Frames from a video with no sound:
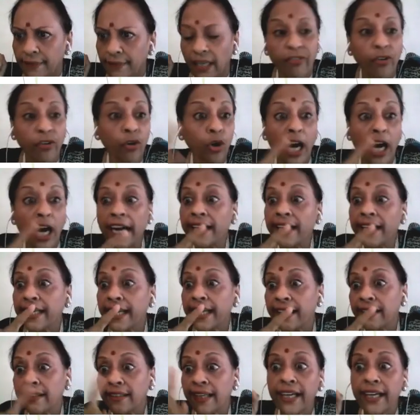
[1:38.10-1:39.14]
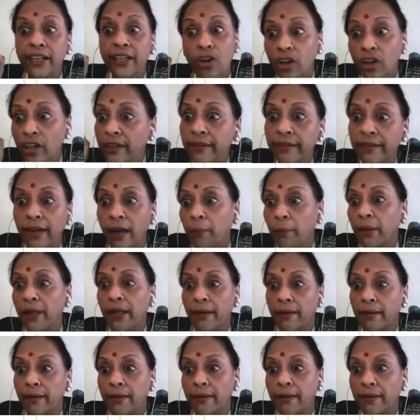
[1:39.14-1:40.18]
If you can't get that, you're in
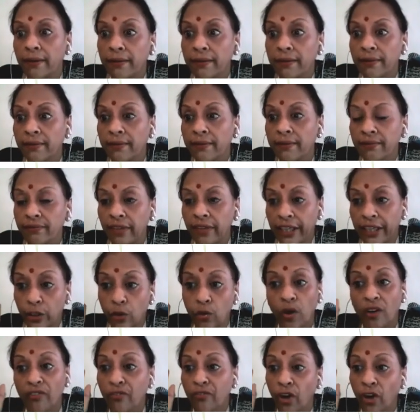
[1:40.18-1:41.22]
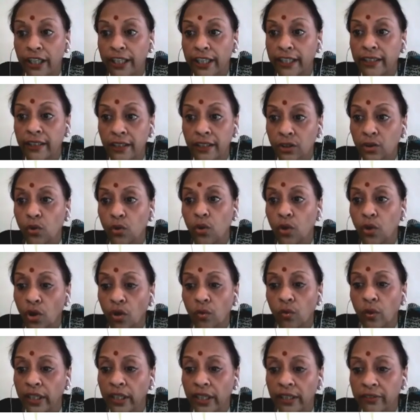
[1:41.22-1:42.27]
trouble when you are 40 years old
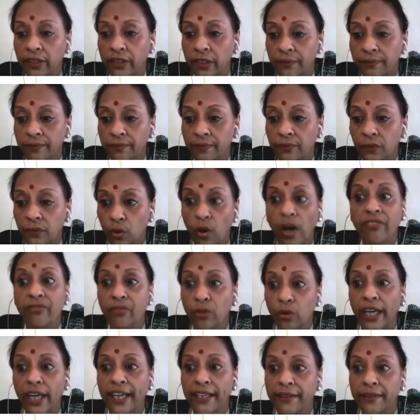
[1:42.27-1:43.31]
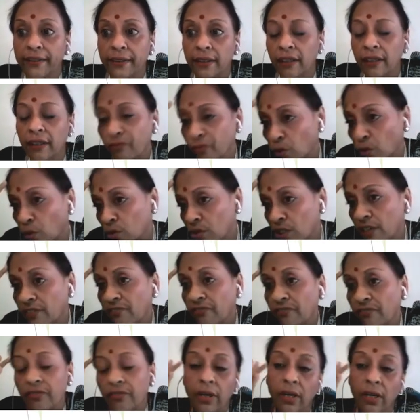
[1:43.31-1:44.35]
or whatever. You have to get it. A
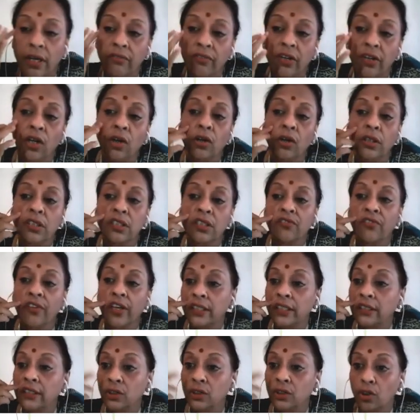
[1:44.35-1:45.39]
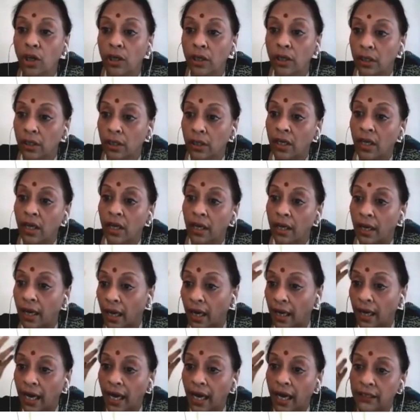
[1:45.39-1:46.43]
frozen river on his face is not a
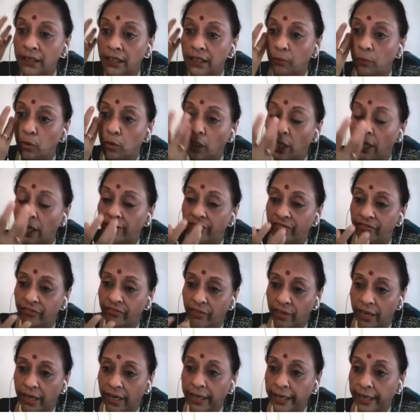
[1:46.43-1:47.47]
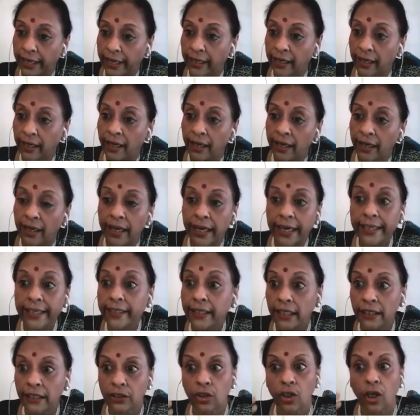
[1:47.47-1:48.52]
Ganga Jamuna running.
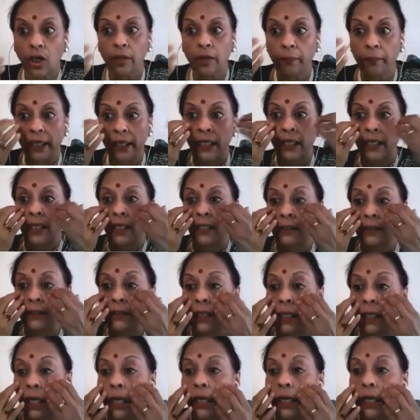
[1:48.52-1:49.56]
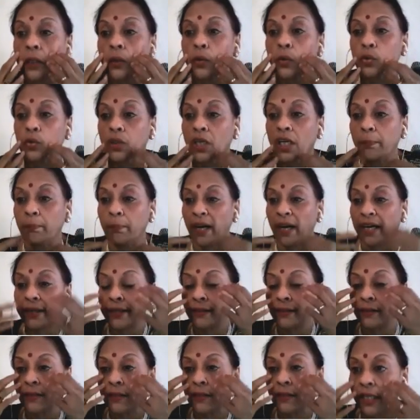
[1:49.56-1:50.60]
It does not mean he is crying two, three
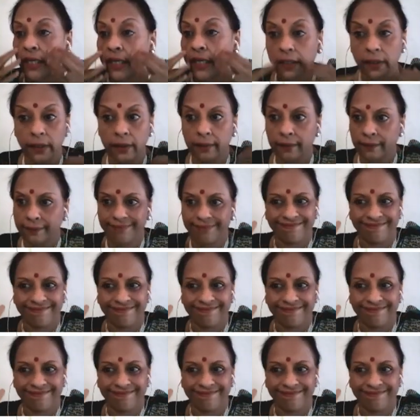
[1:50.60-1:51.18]
buckets there.